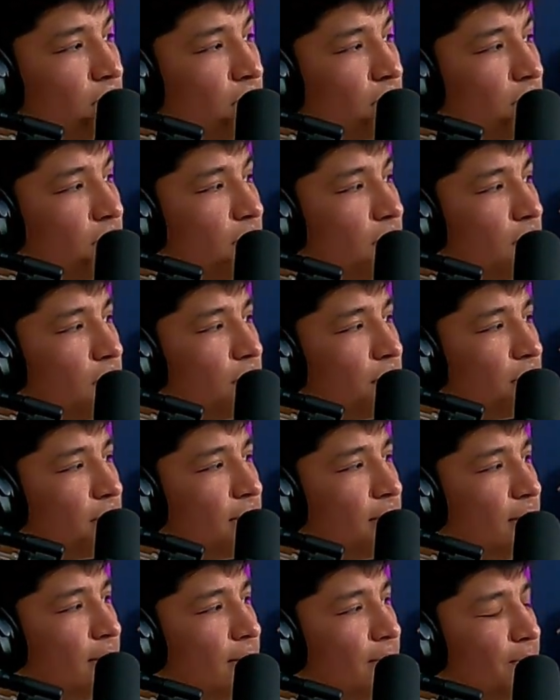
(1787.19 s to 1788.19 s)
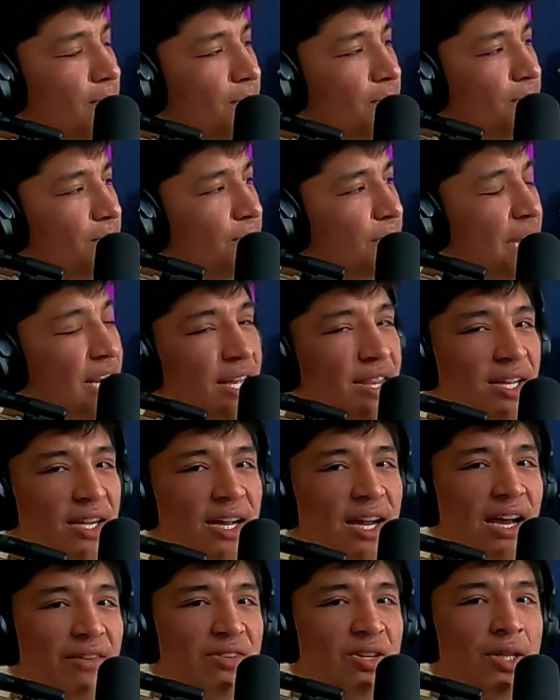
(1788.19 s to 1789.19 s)
Uh, and I think I
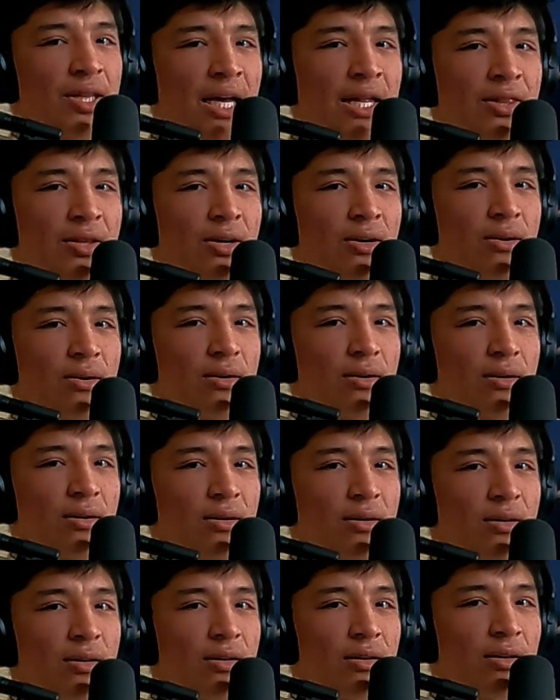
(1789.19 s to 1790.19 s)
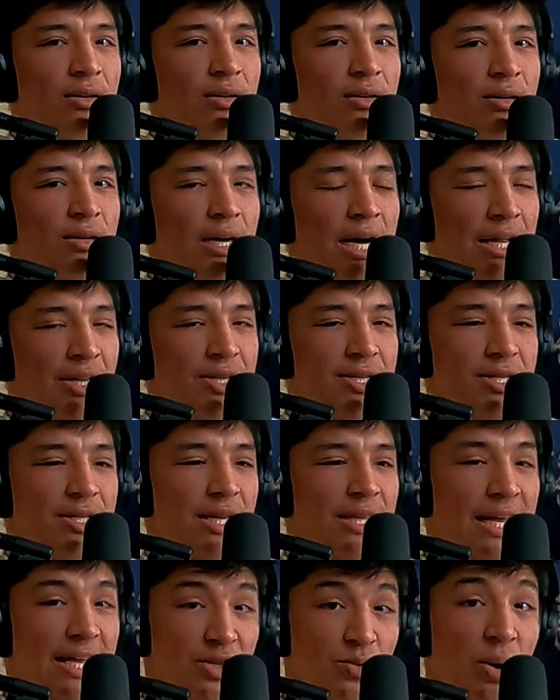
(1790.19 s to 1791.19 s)
have done that though. At least
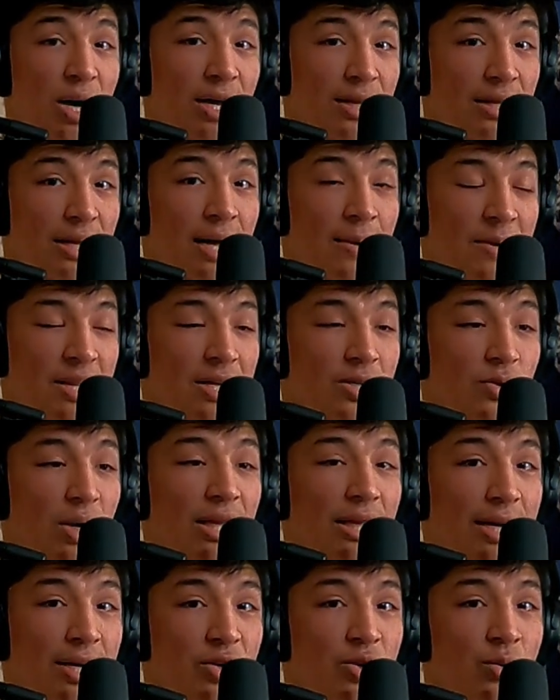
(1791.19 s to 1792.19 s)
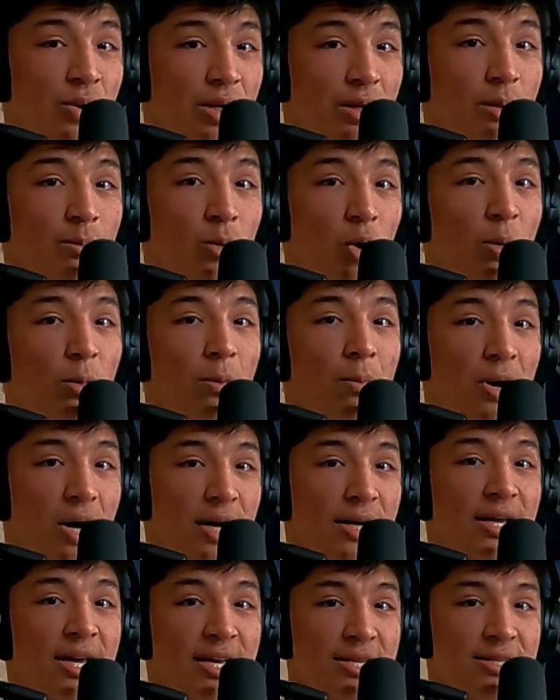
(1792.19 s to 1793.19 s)
that's why I mean that's why I like doing the mobile
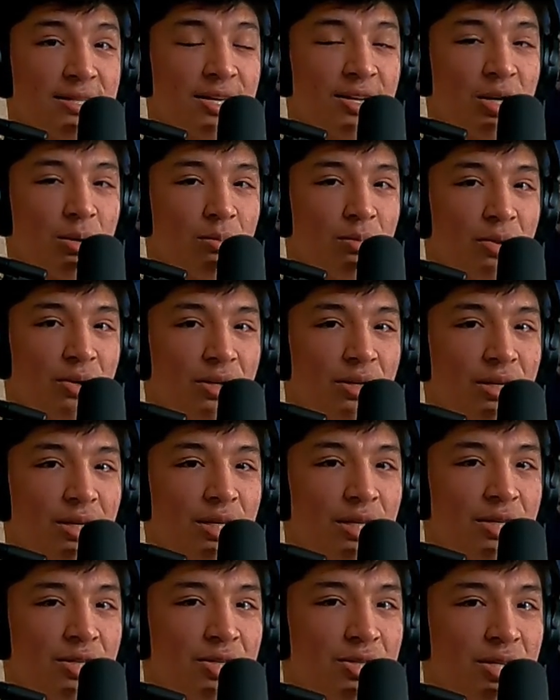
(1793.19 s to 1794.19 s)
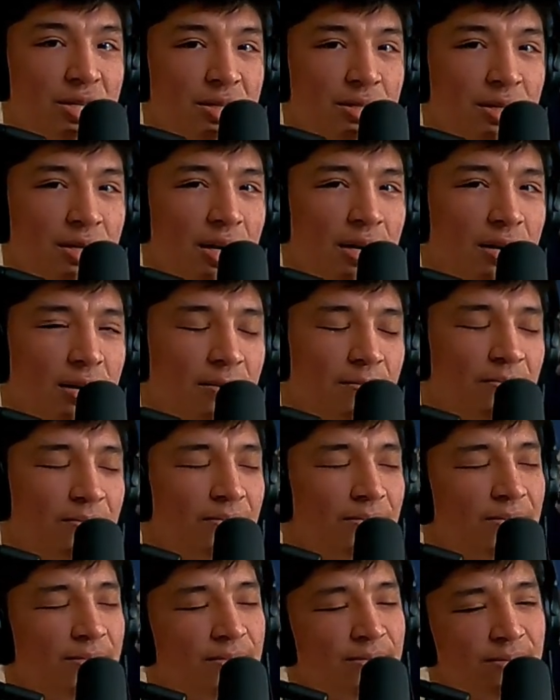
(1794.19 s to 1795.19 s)
podcast setup is just kind of
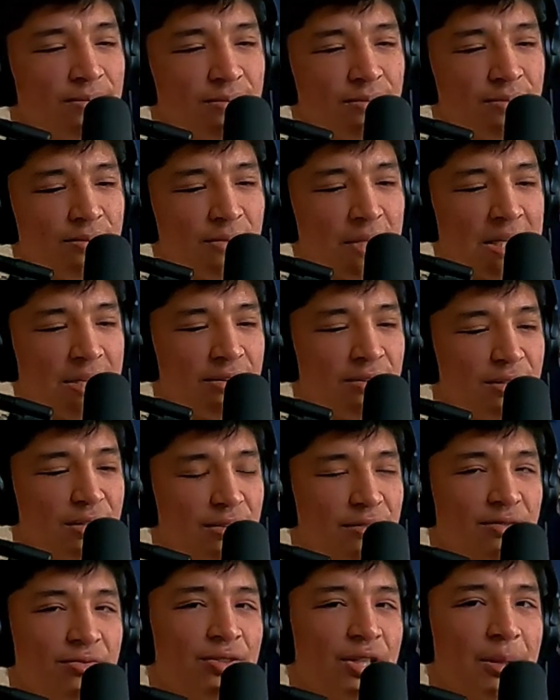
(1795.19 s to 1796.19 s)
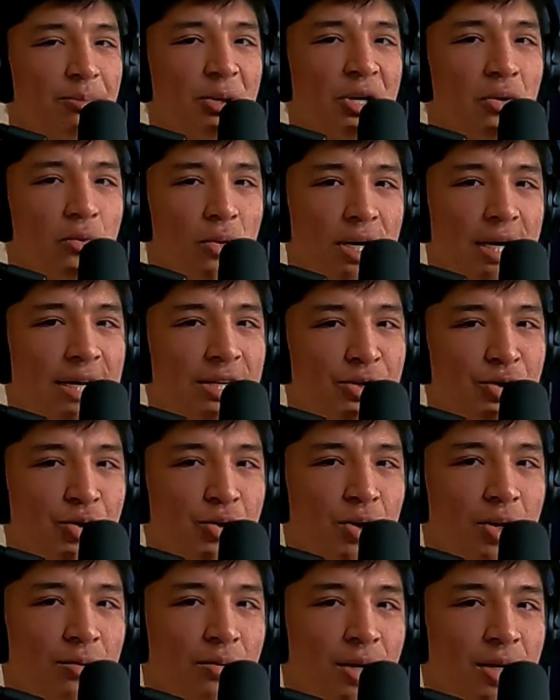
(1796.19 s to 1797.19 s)
flipping what I do
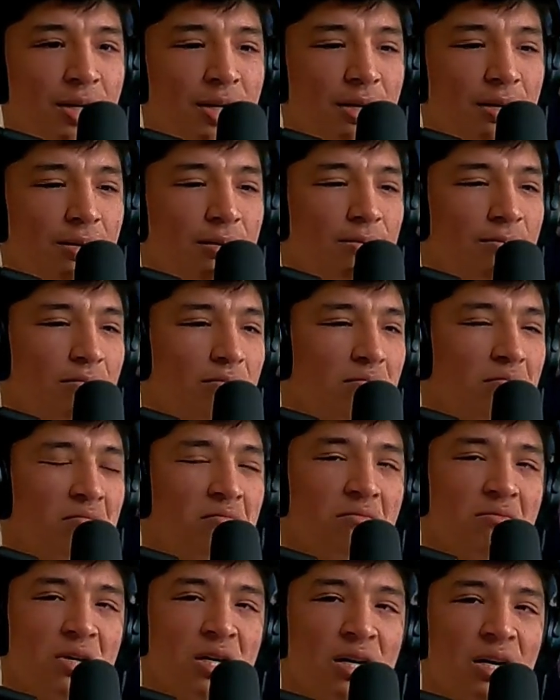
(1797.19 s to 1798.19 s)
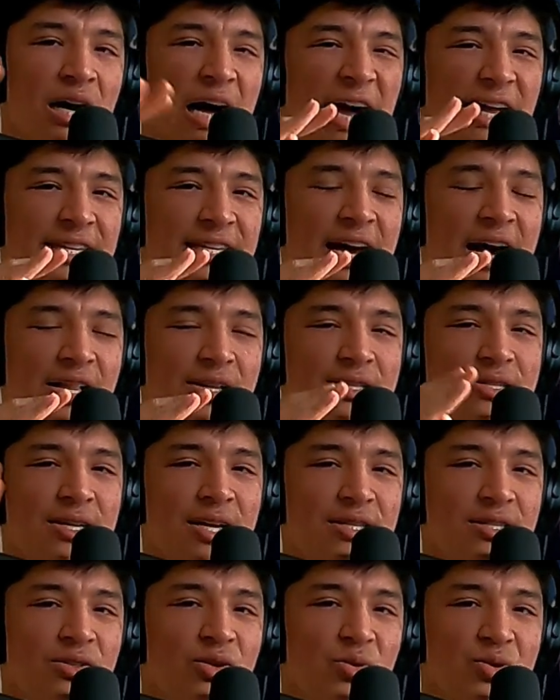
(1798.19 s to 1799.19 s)
already,
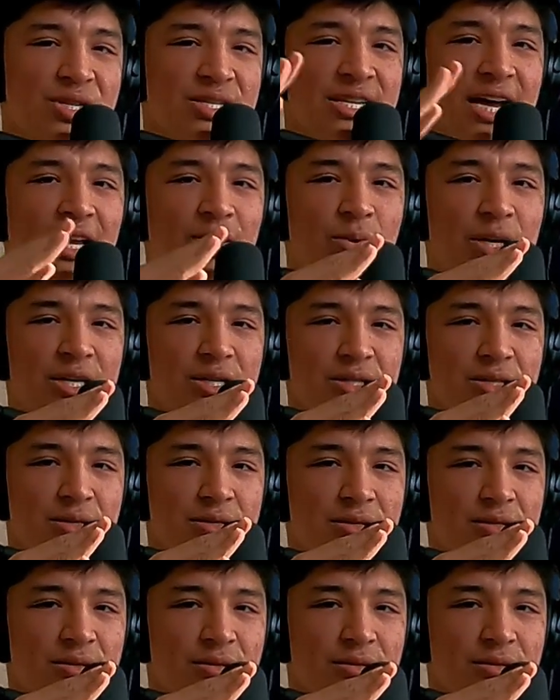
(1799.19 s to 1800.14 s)
italicized, a little sideways,